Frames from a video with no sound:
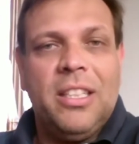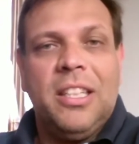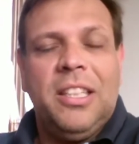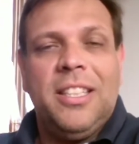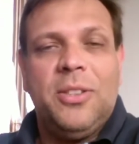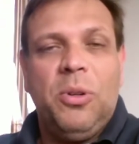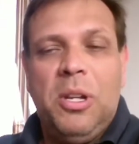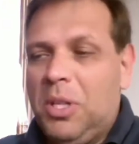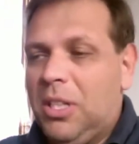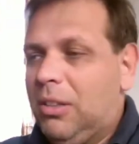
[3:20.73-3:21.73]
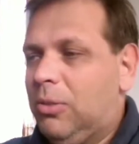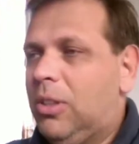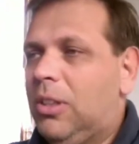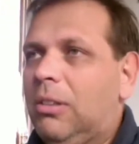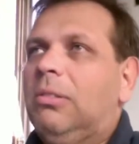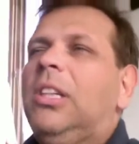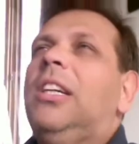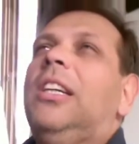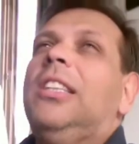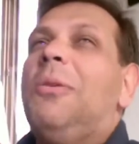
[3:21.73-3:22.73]
I think so, limited to the
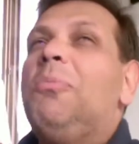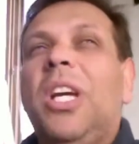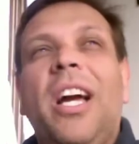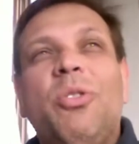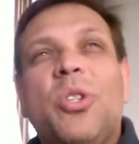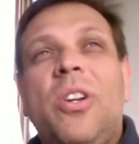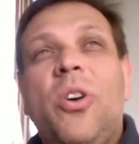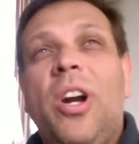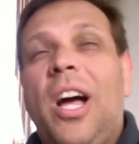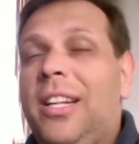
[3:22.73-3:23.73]
something I was learned.